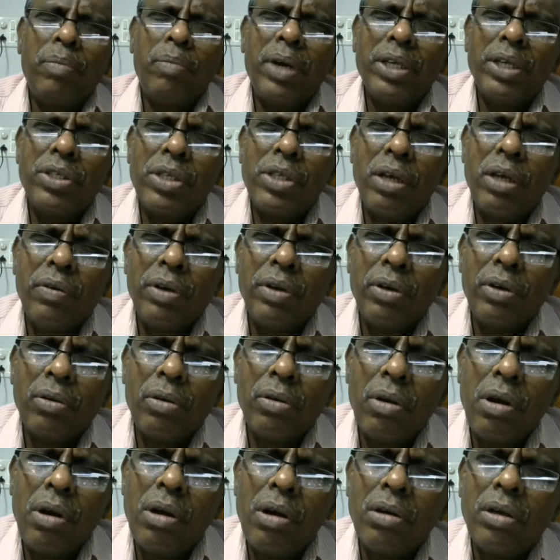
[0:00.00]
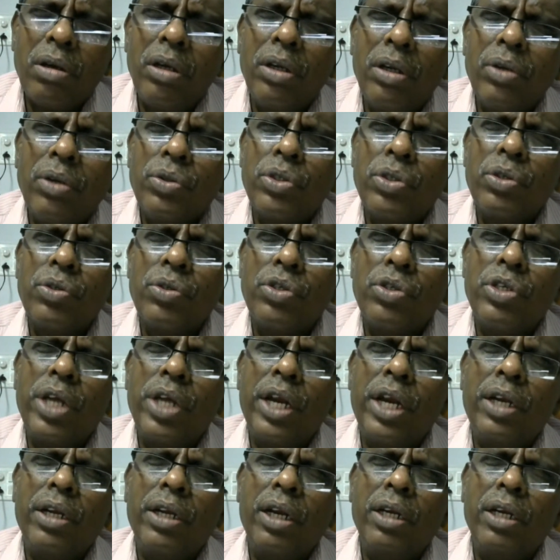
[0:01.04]
by 7 o'clock, and used to
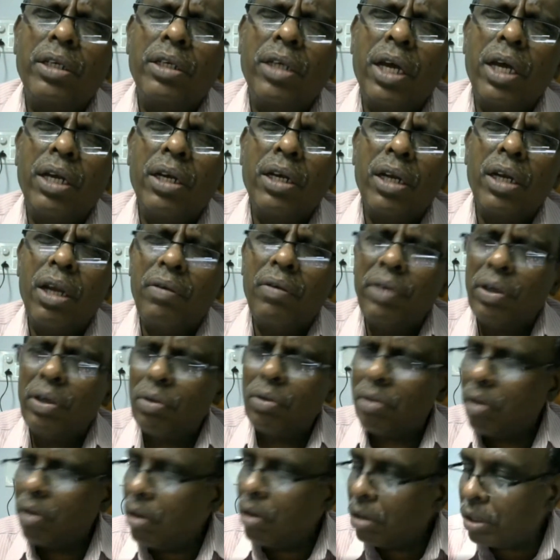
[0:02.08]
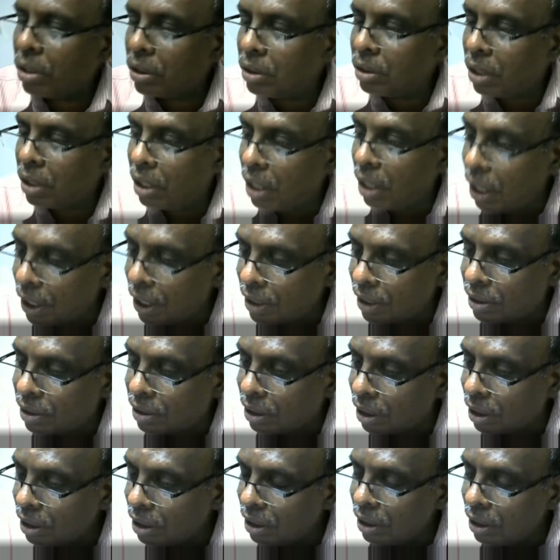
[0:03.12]
stay till 10, 11 o'clock in the night.
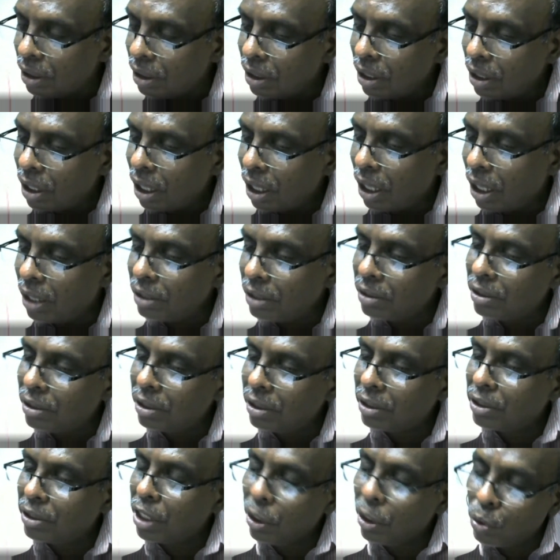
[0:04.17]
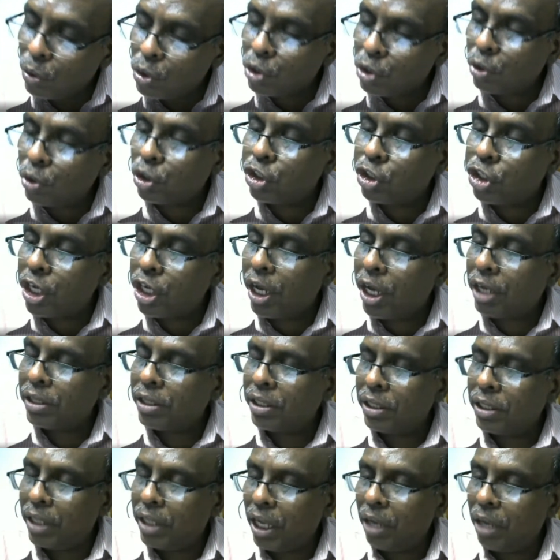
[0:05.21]
And they used to share
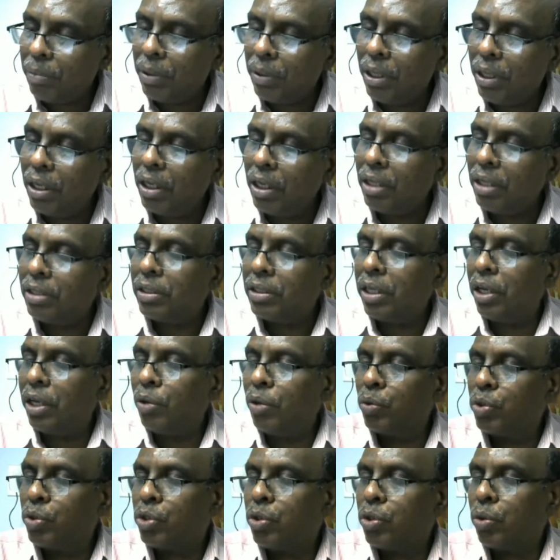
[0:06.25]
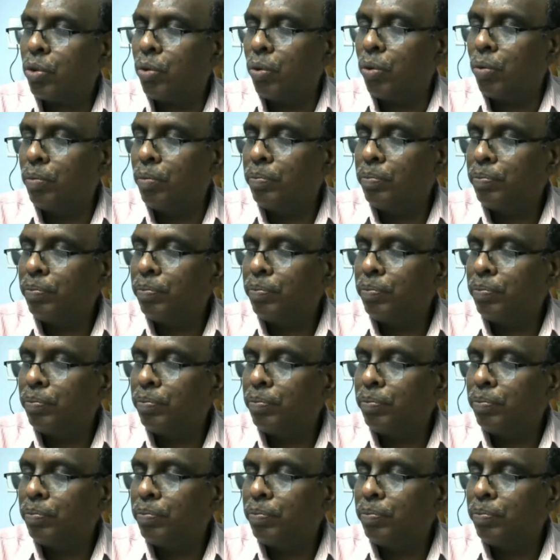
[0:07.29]
the table and they used to